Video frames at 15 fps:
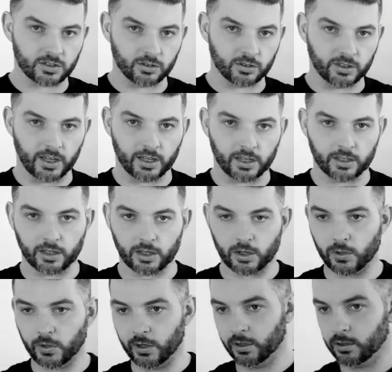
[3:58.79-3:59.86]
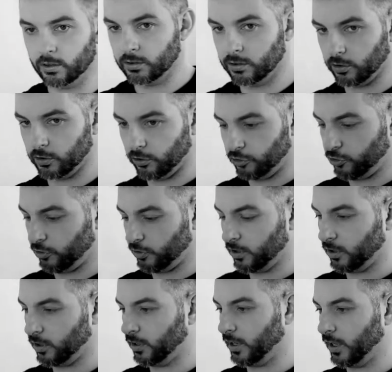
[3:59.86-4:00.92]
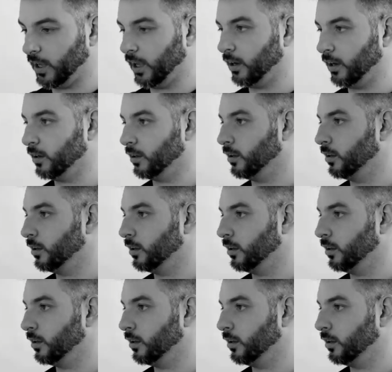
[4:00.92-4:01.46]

You're taking the coin, you show it on the hand,